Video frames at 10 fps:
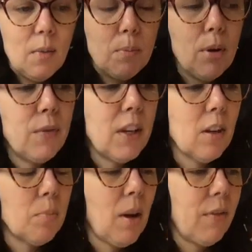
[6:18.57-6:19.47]

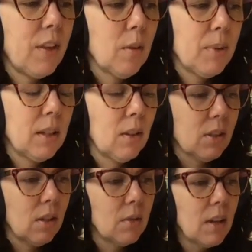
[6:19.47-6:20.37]
poofier, puffier pillow.
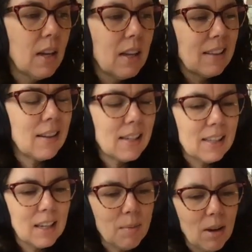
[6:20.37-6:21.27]
So the nice
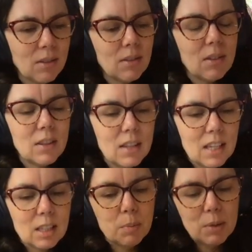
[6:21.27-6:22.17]
thing about
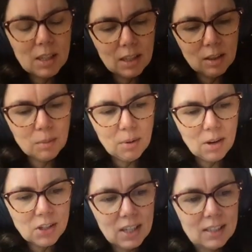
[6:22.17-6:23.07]
this particular
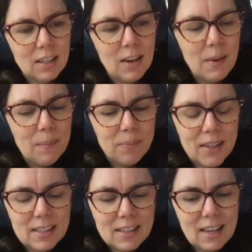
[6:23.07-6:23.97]
project
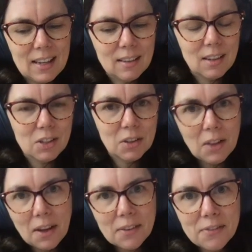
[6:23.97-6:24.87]
is that there's a
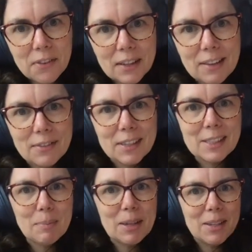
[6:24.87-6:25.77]
lot of
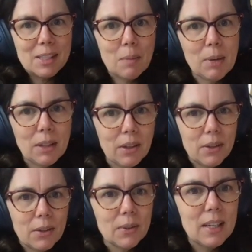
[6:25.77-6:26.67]
forgiveness because the
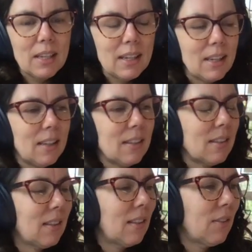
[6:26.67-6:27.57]
pillow
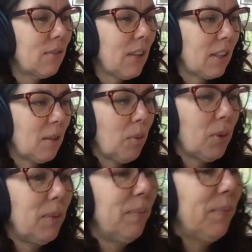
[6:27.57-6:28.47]
is flexible.